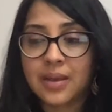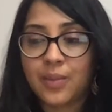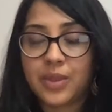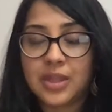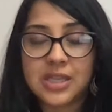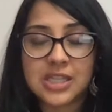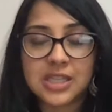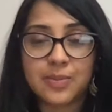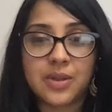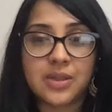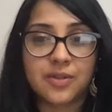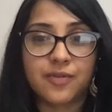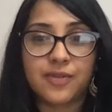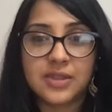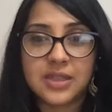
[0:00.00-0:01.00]
with the
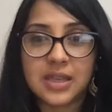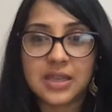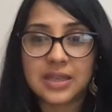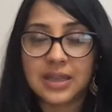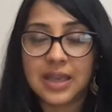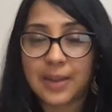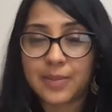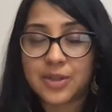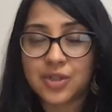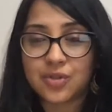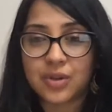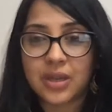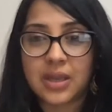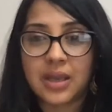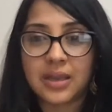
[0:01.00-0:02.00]
disciplines of physics and
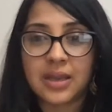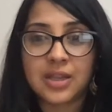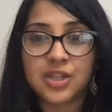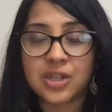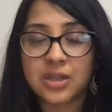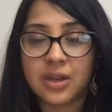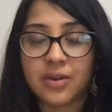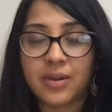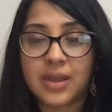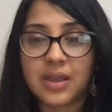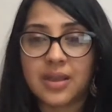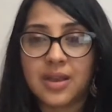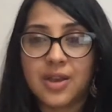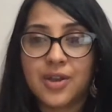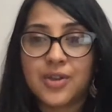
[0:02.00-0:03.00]
chemistry and
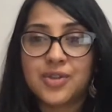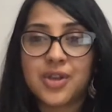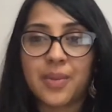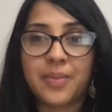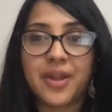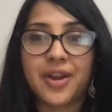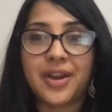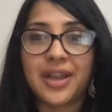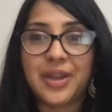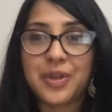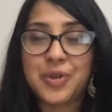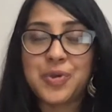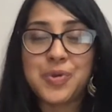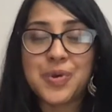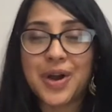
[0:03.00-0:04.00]
engineering. So I'm
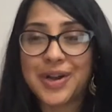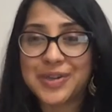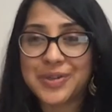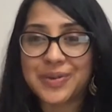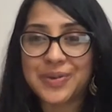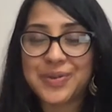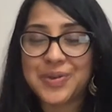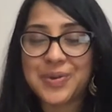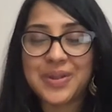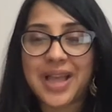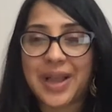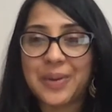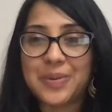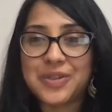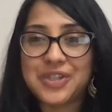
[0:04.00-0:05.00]
learning new
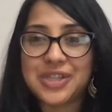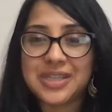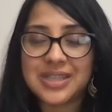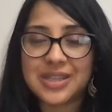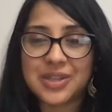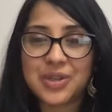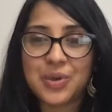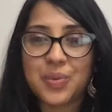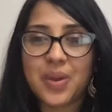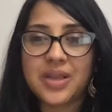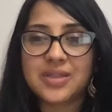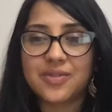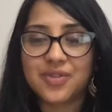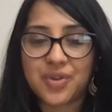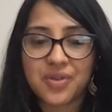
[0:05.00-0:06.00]
languages and new
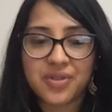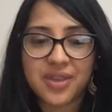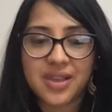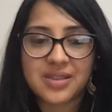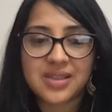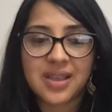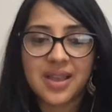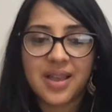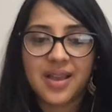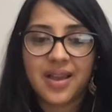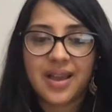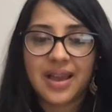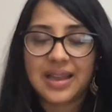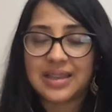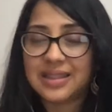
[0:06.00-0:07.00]
ways of doing things.
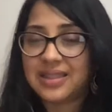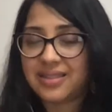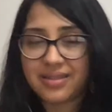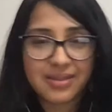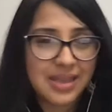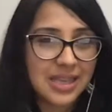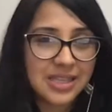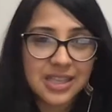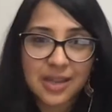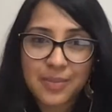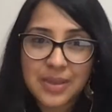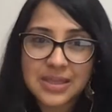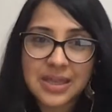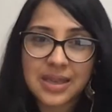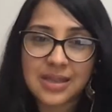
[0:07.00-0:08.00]
And these can
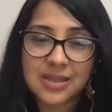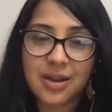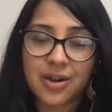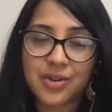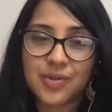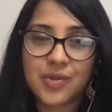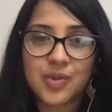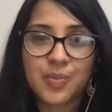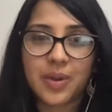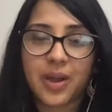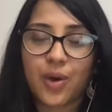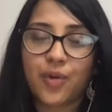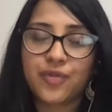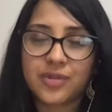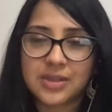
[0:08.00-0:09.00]
be seen as hurdles, but
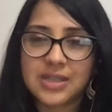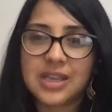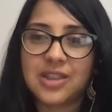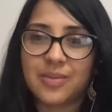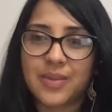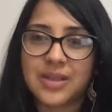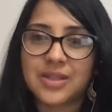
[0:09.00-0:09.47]
I often see them